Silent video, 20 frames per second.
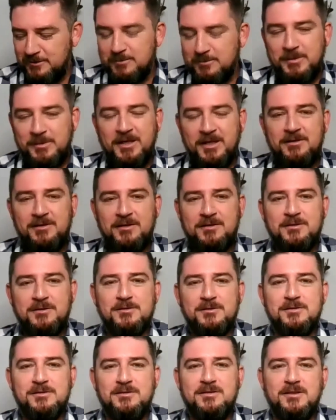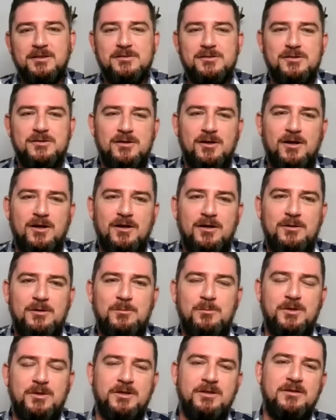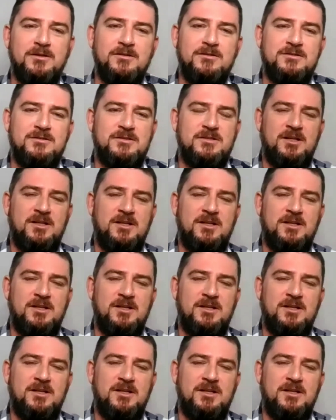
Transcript: the man that can slalom and